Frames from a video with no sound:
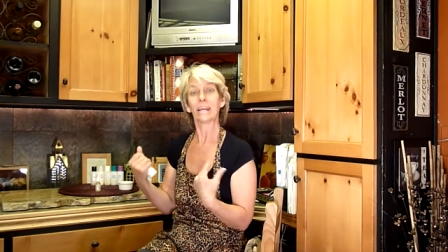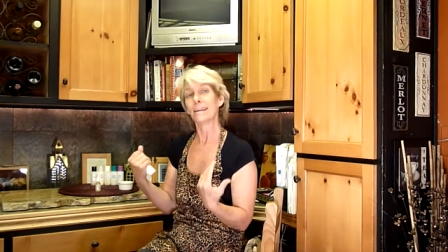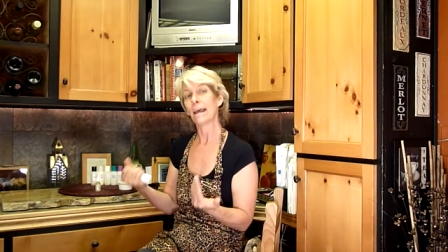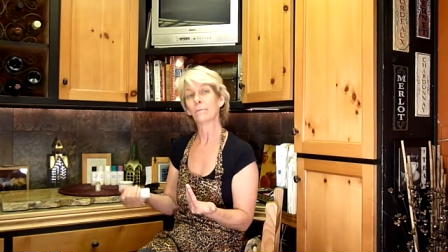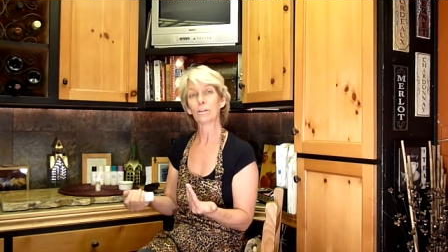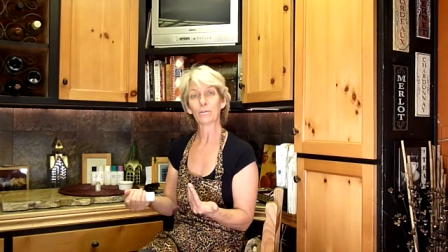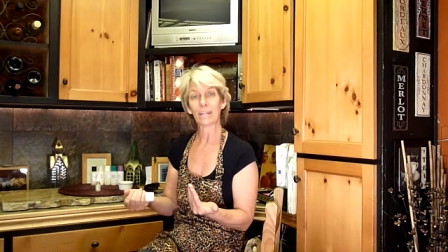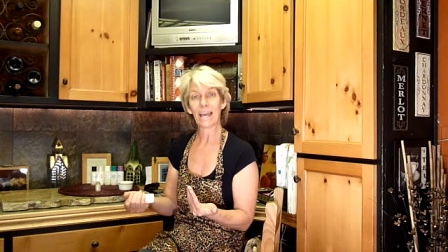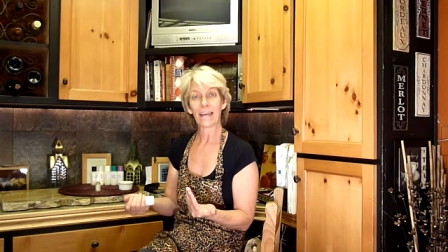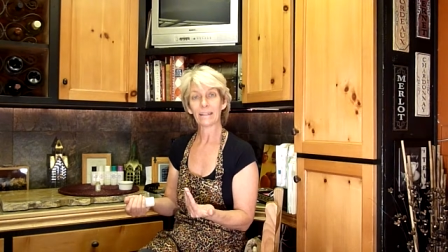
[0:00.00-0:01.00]
Now when you
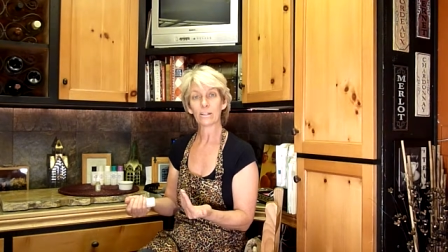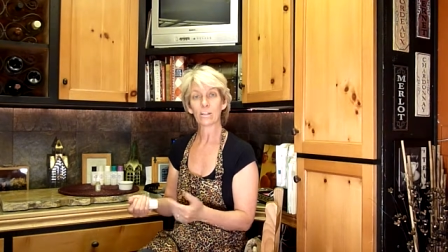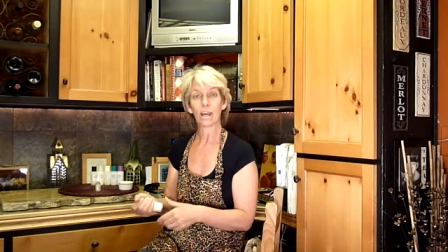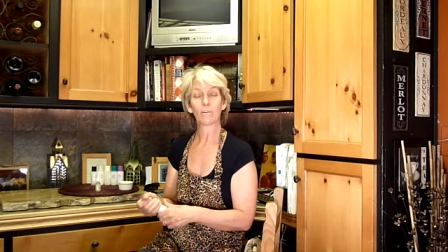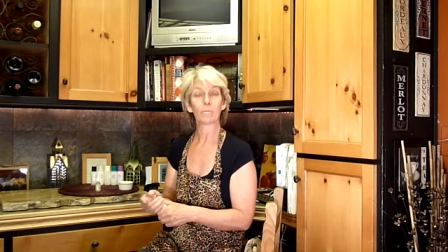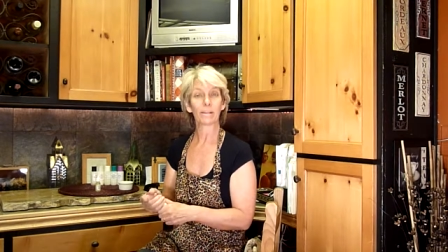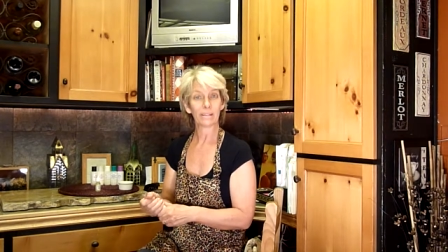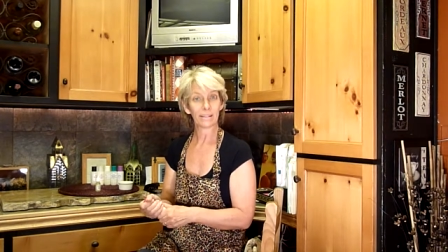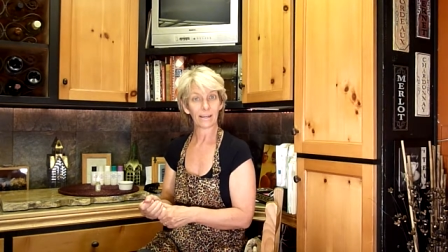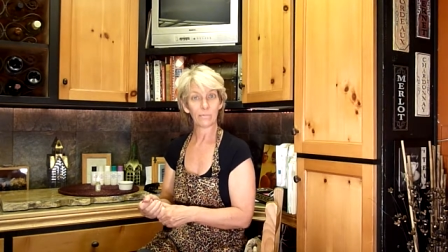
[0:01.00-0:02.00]
get out of the shower, by the
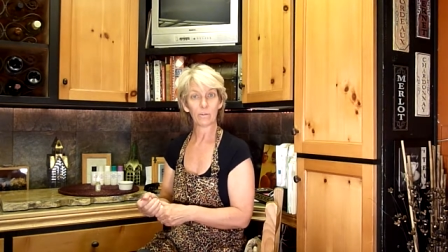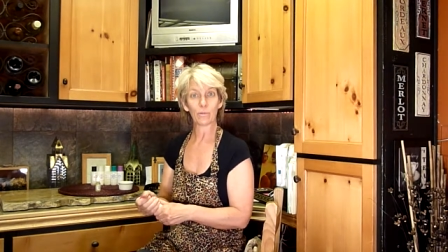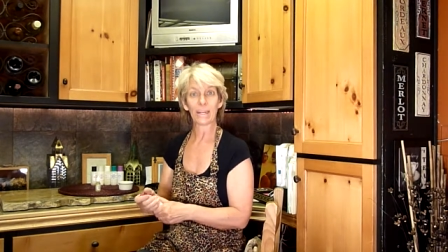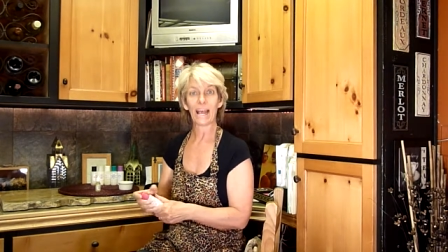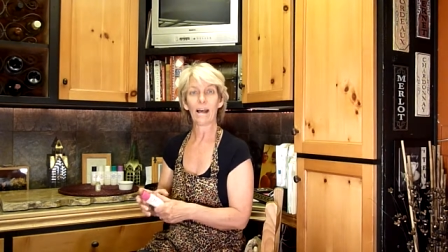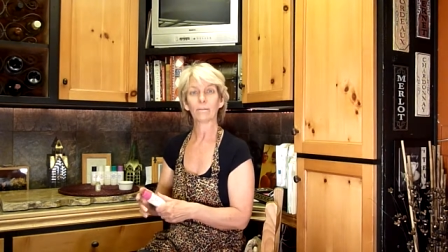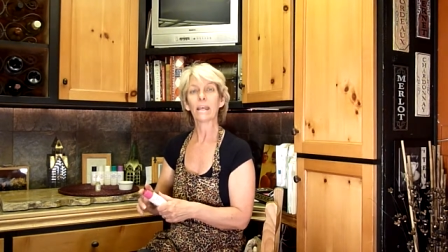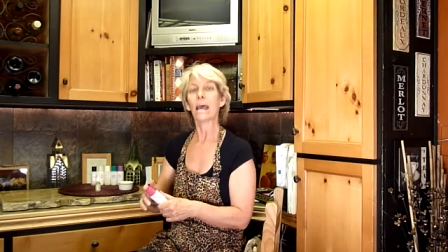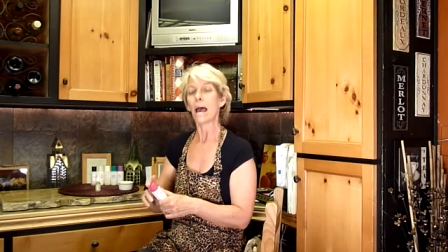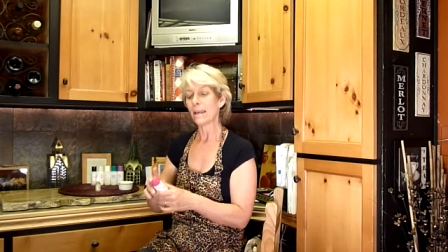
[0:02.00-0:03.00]
time you get out,
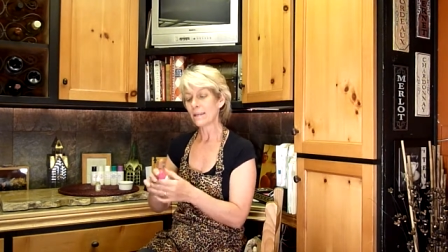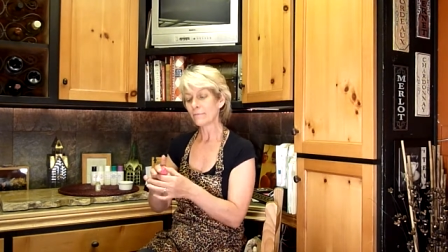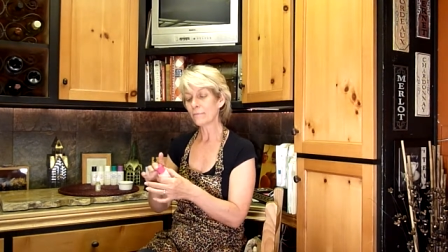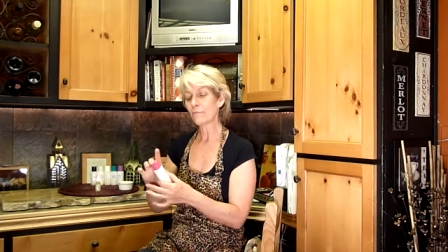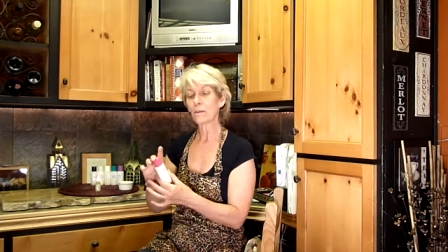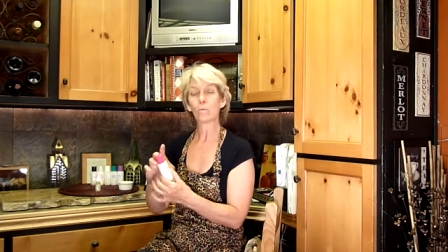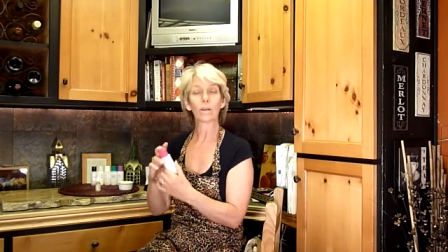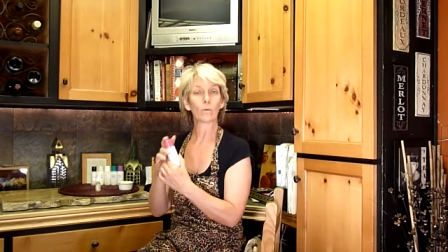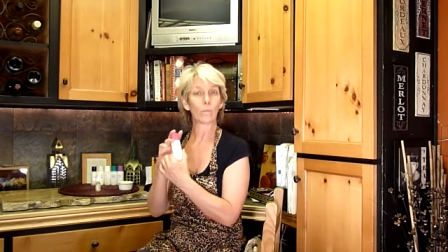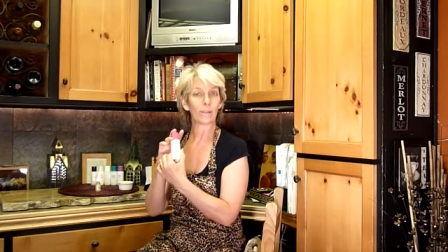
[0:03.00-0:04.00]
enough of the
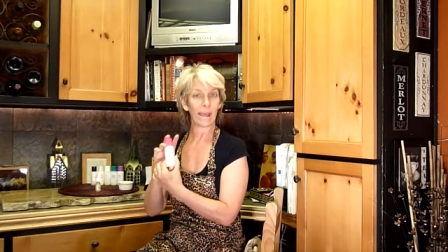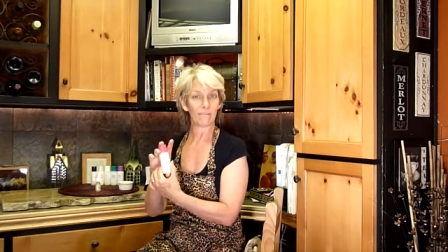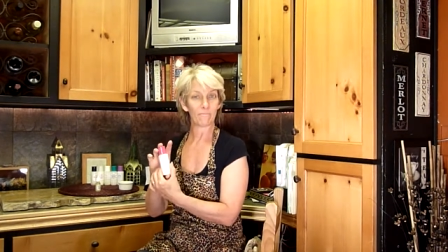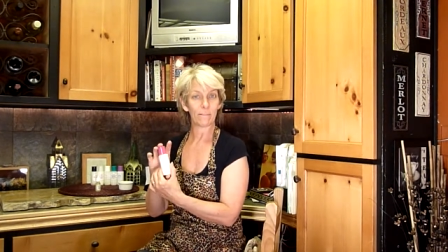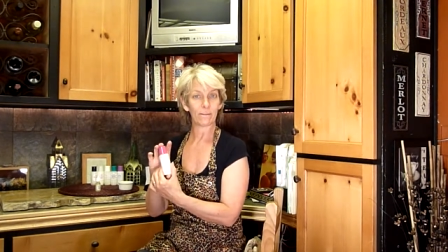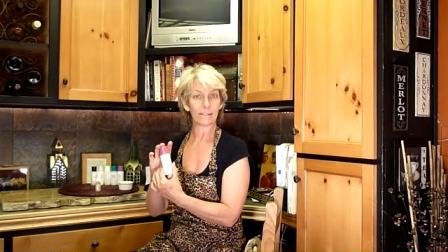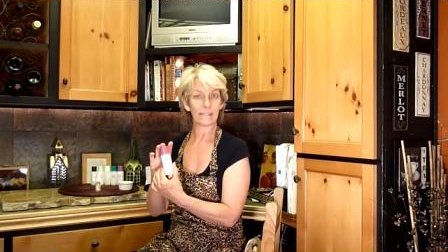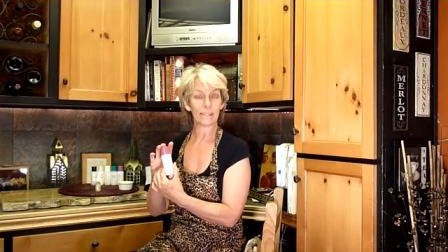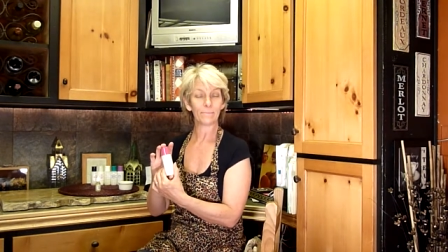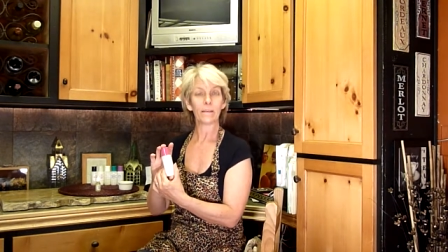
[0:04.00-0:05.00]
oil will have
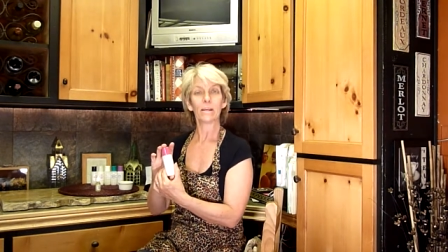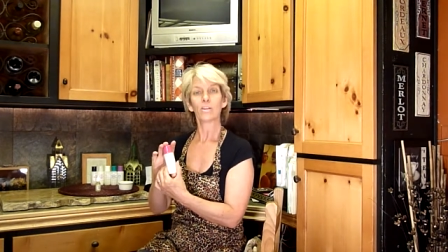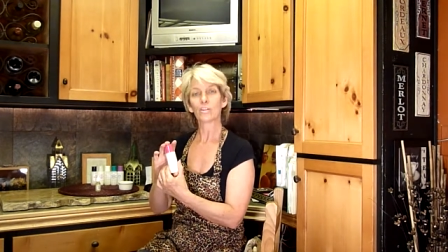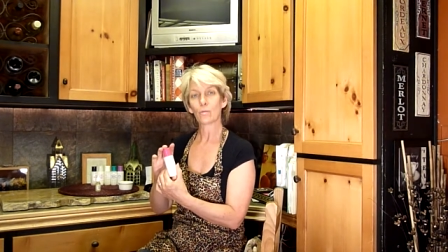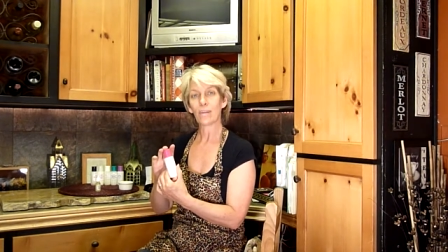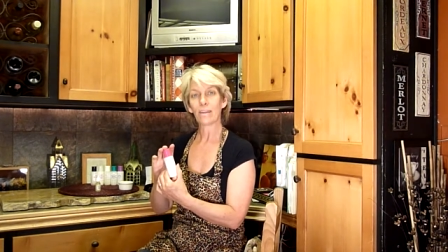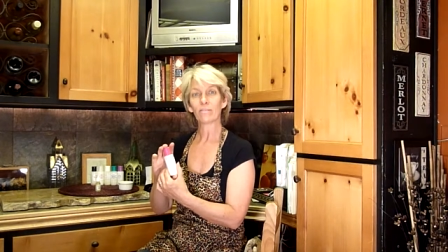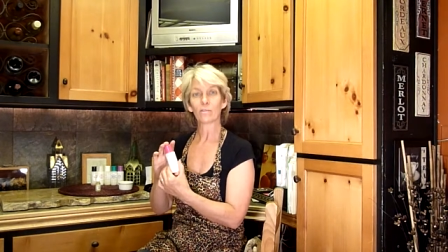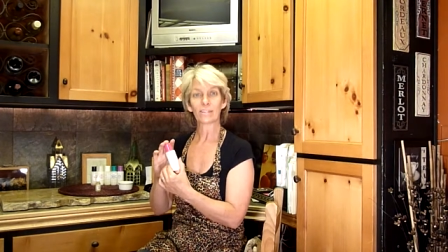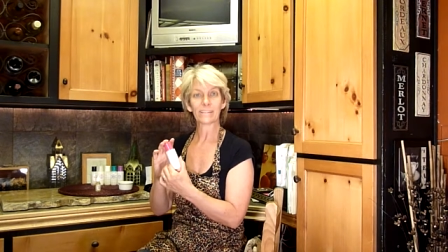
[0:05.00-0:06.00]
melted so that
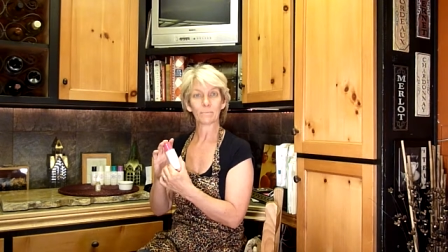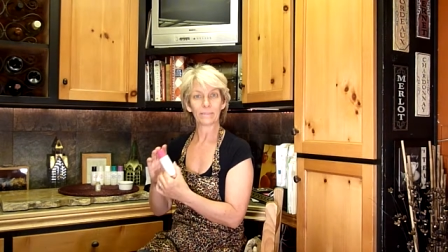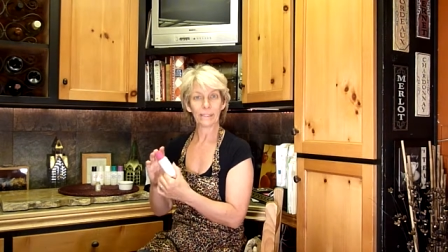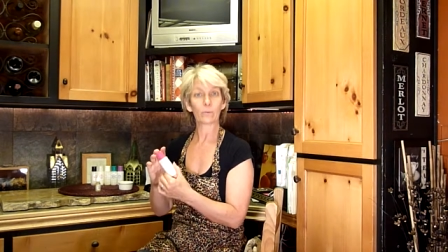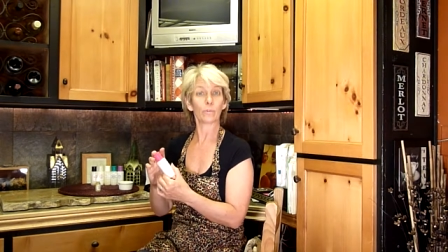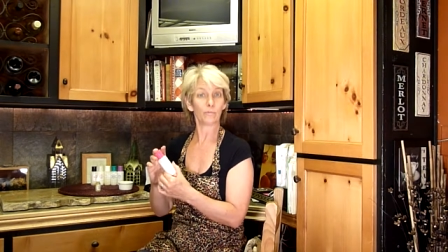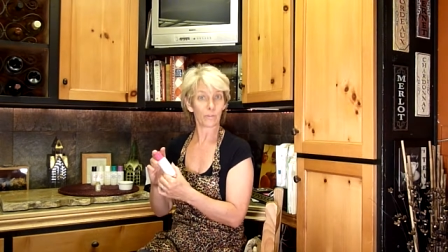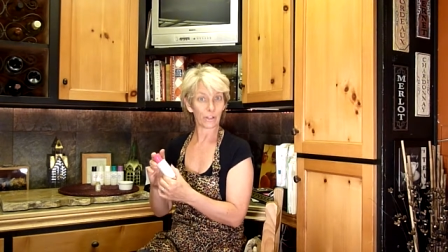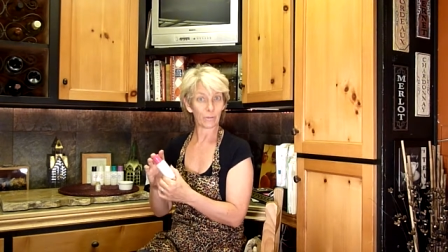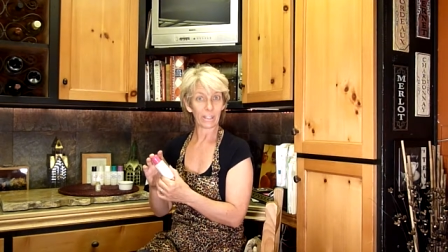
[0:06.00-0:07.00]
there's some liquid for
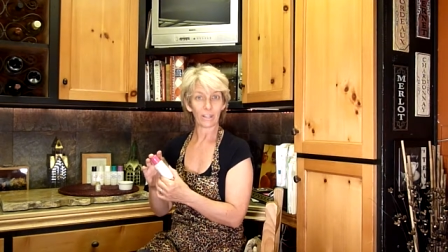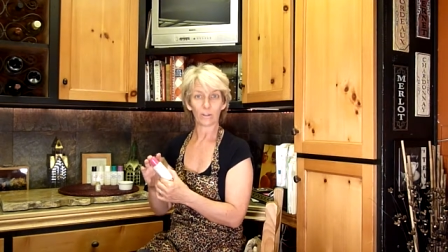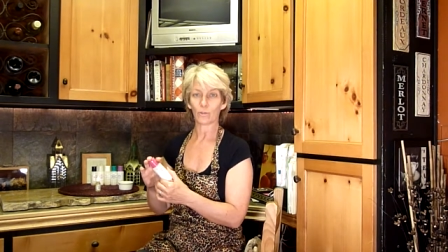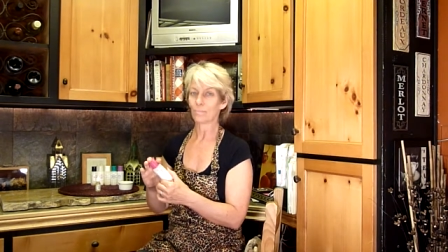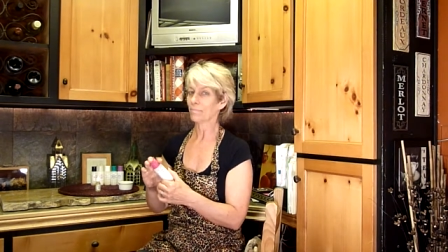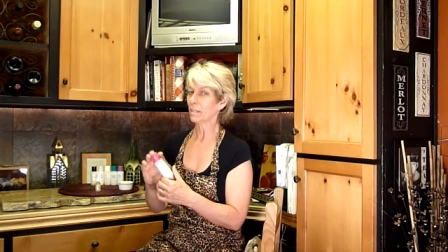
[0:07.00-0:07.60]
you to use.